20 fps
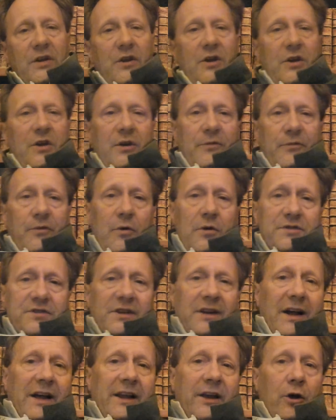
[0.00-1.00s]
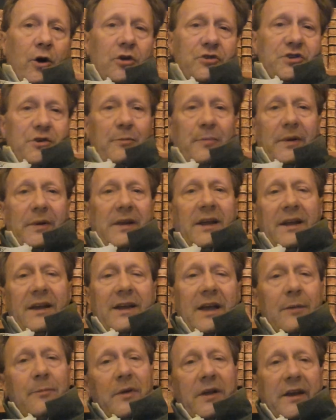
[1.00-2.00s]
First, an ideology
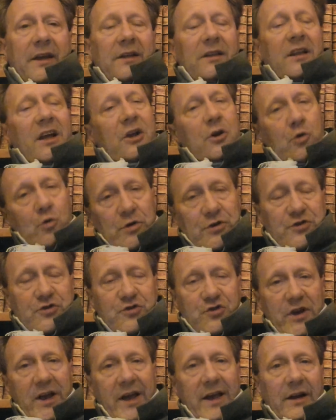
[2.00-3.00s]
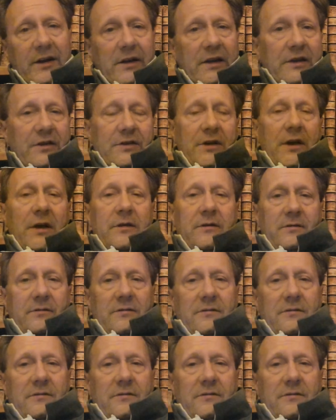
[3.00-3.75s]
can begin like Christianity did.